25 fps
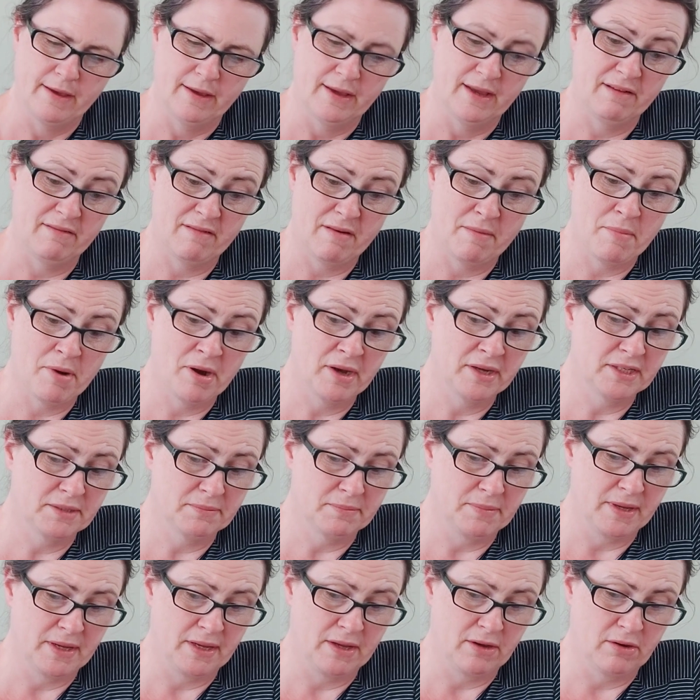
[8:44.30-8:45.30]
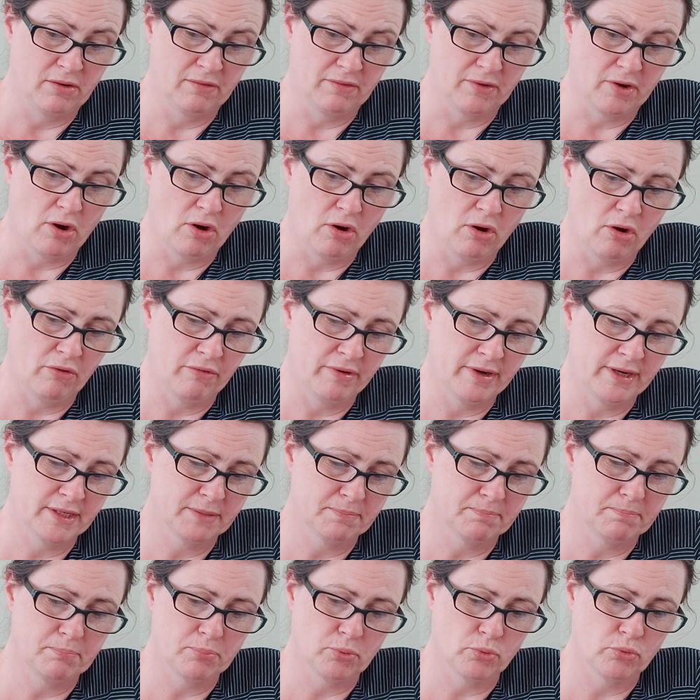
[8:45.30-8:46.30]
It reminded me of a
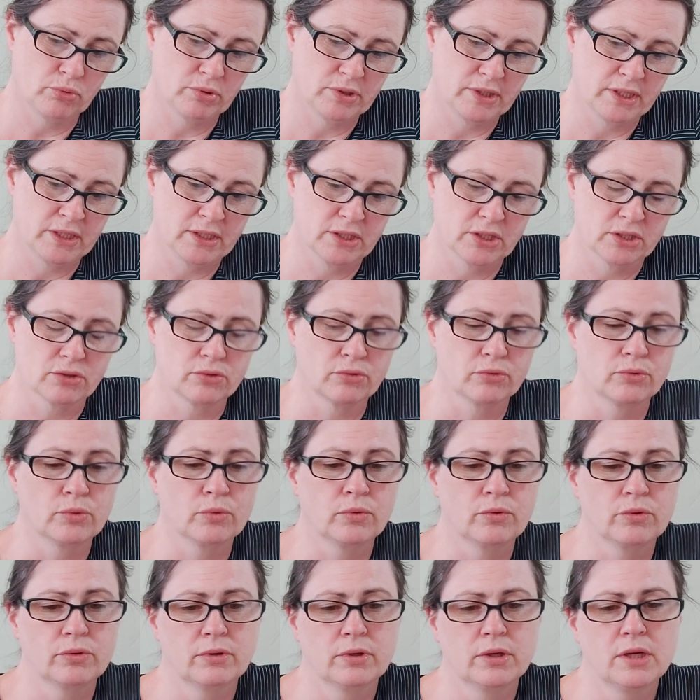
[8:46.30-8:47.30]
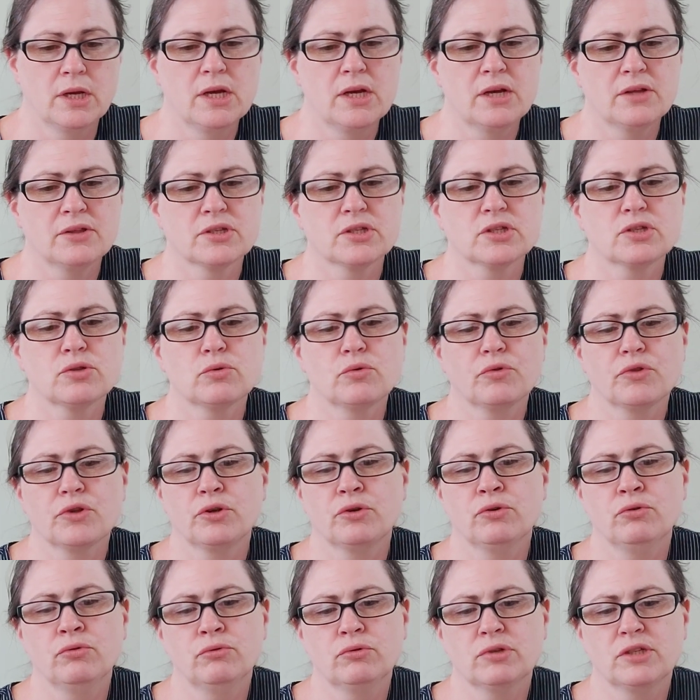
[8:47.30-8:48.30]
horrid boarding school, the sort that
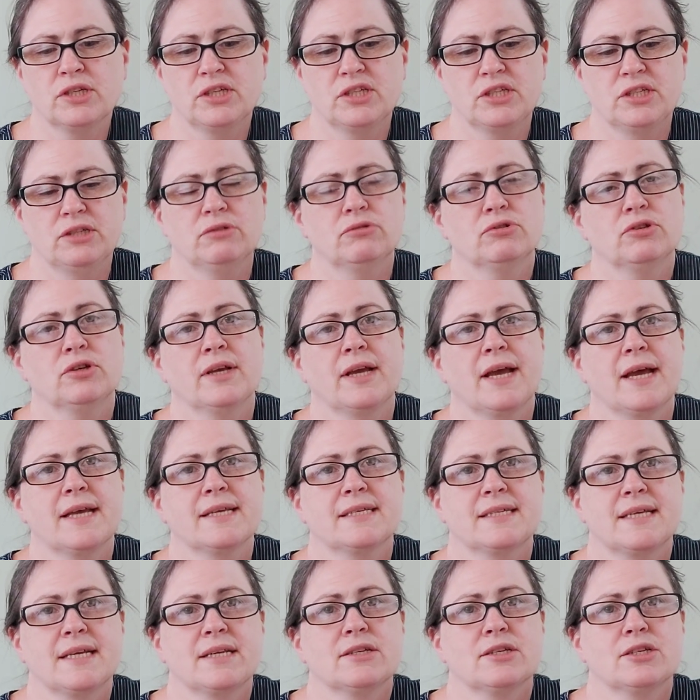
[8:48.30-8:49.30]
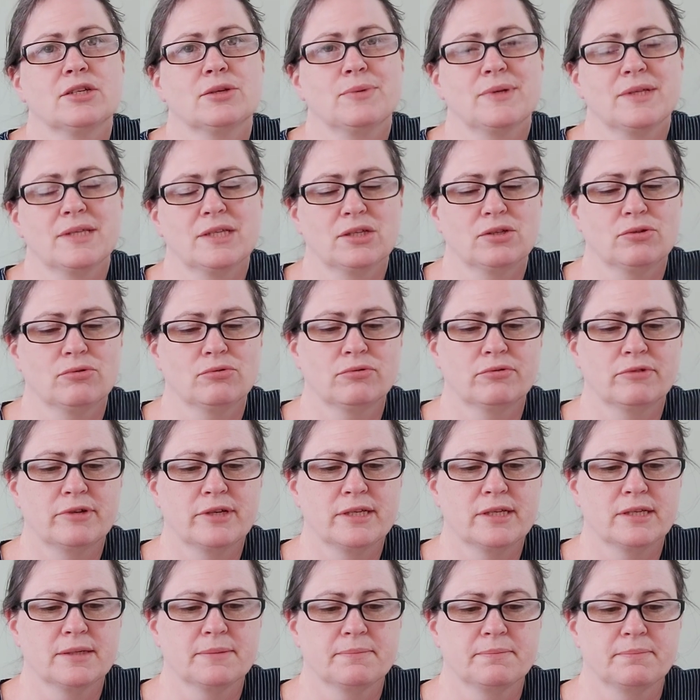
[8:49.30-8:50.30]
naughty children get sent to in
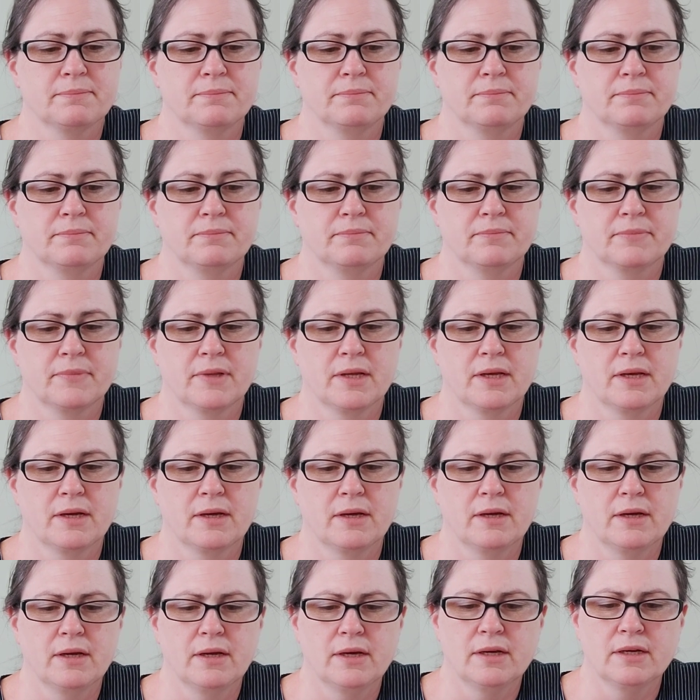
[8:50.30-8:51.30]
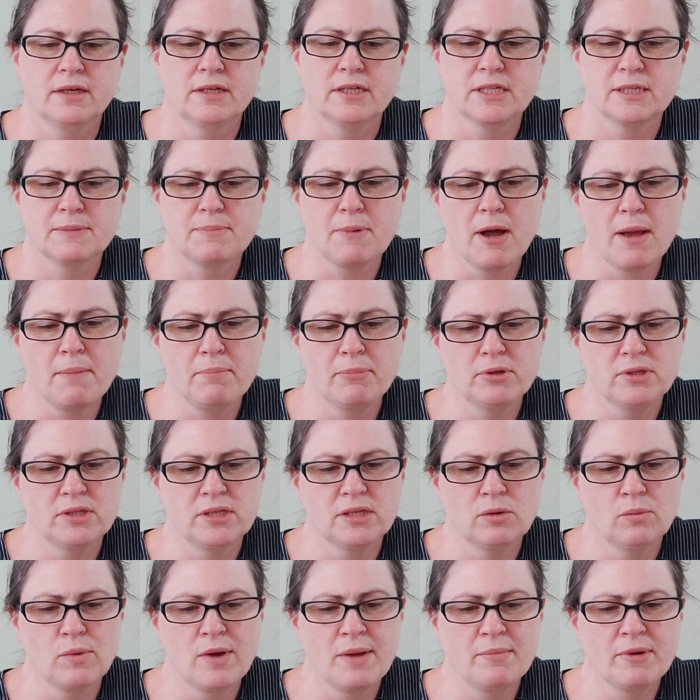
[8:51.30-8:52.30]
stories. Despite
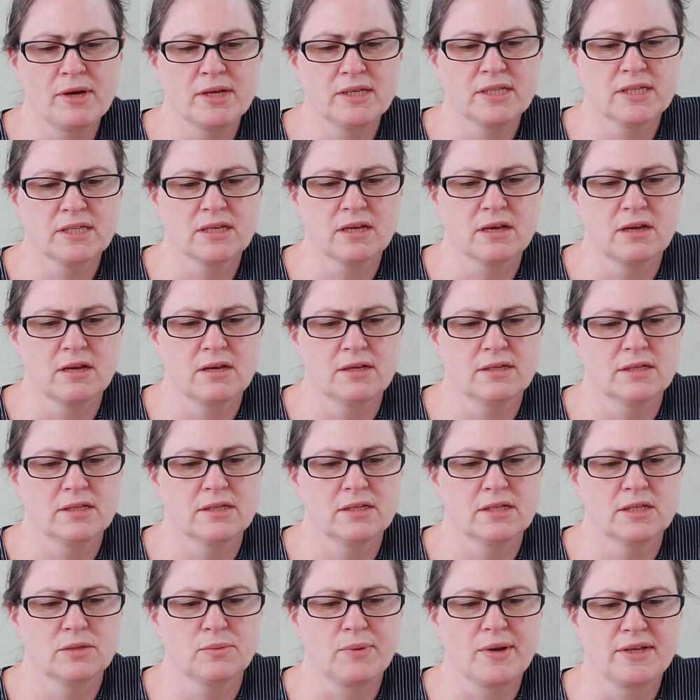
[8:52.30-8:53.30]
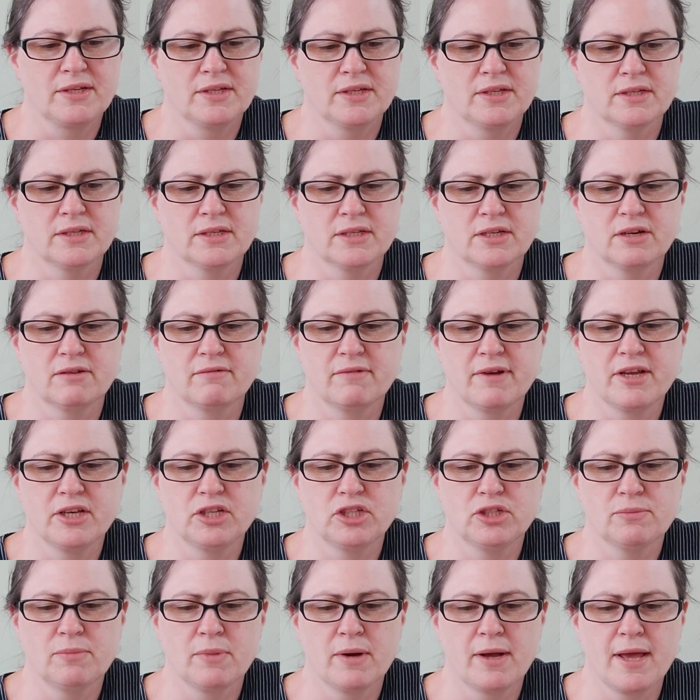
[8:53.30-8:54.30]
putting away my skirts and sweaters and
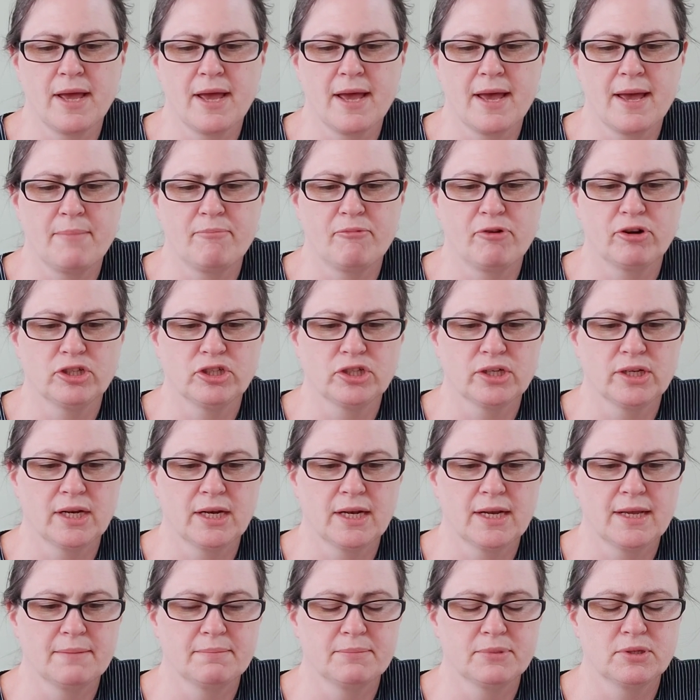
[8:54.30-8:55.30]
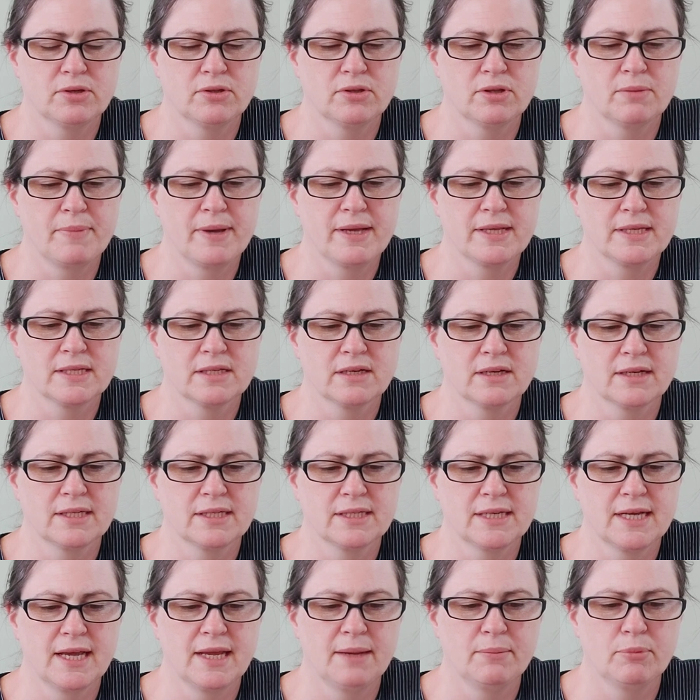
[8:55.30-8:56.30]
arranging my hairbrush and clips on the bedside
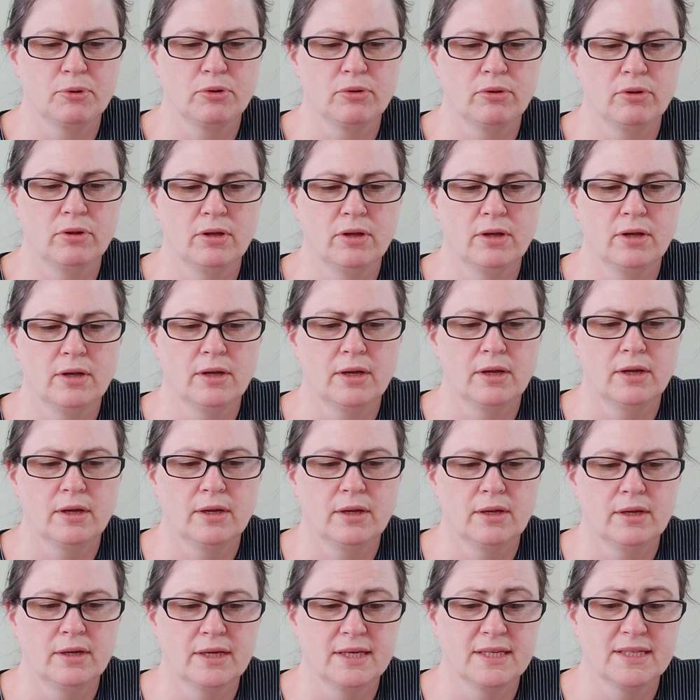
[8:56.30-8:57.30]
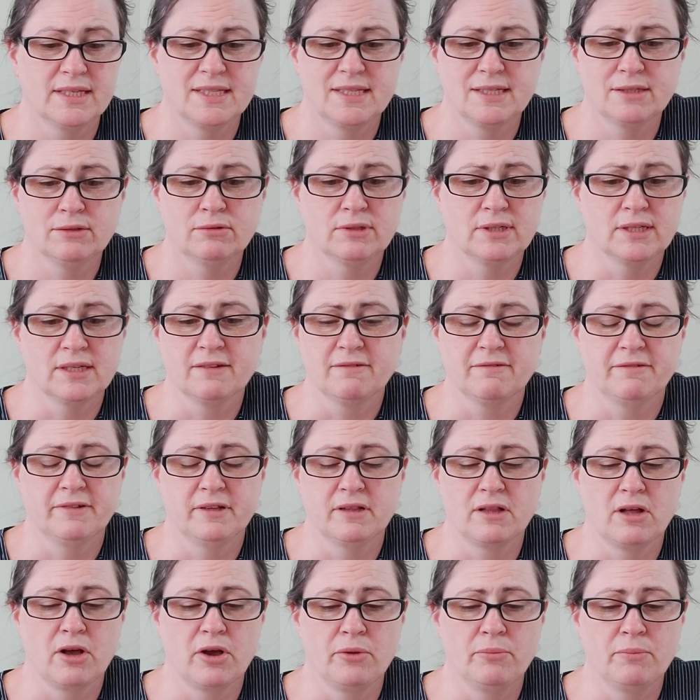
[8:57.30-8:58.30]
table, it still didn't feel
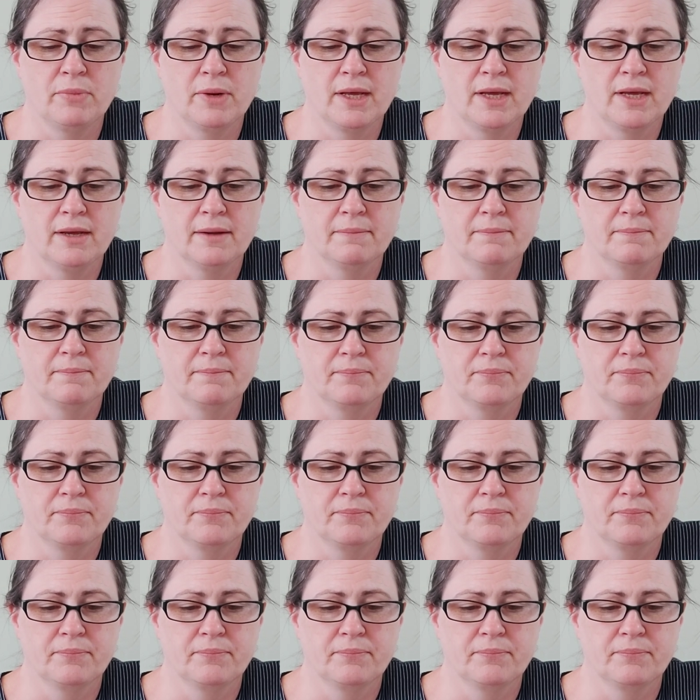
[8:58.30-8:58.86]
homely.